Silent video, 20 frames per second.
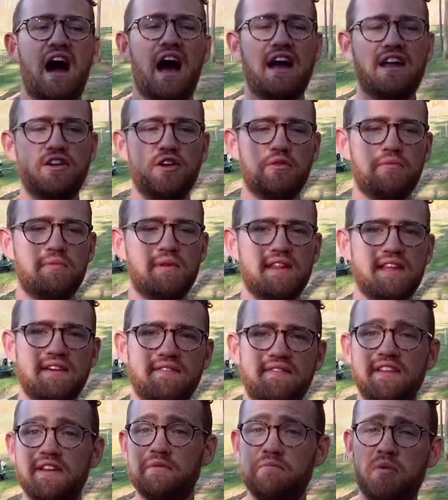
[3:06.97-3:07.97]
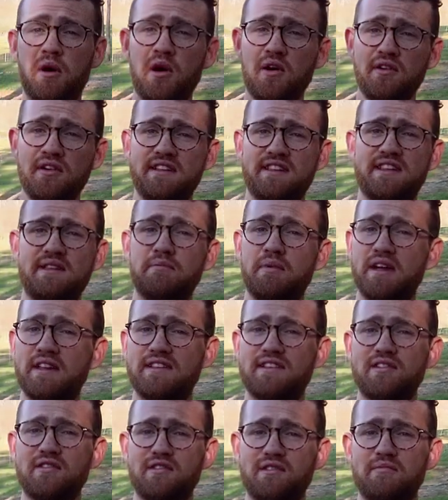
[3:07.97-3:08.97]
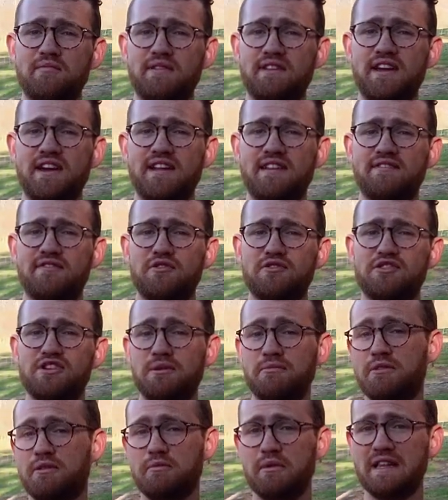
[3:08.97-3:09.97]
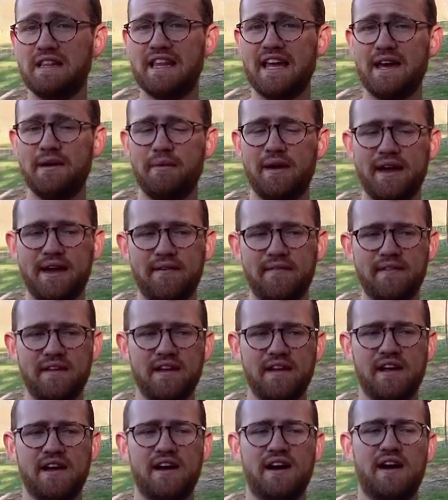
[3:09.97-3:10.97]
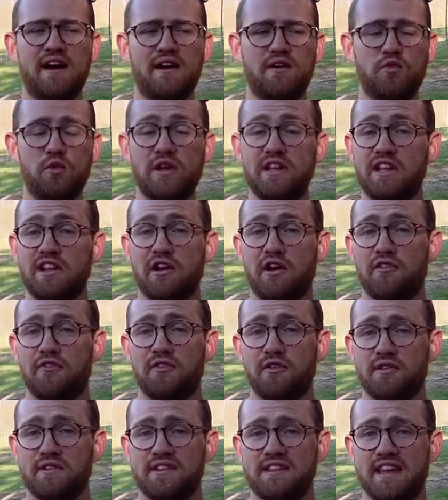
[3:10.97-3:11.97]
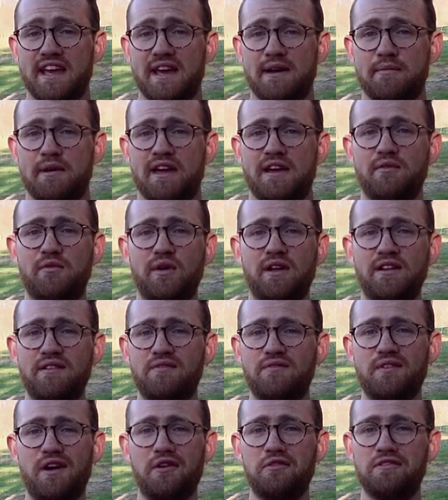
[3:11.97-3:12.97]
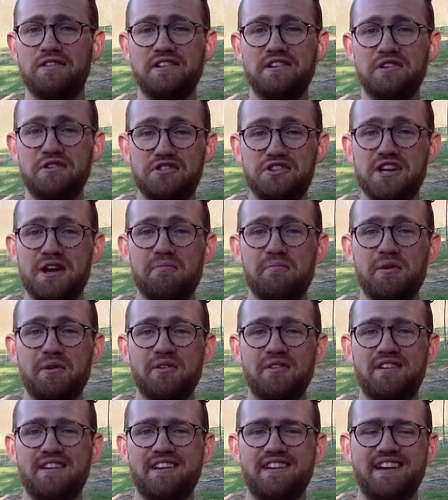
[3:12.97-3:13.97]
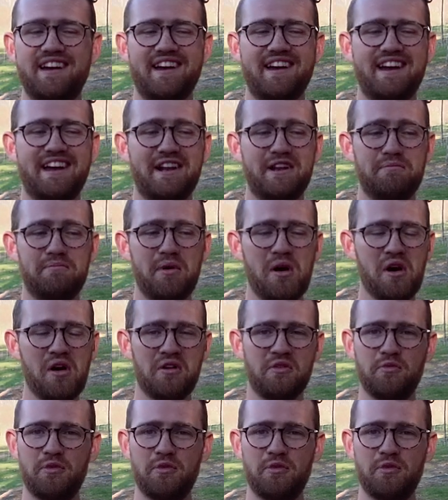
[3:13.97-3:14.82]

I don't believe that a barn is the best circumstance for sheep to be lambing. We did our first lambing when I was a new shepherd in a barn.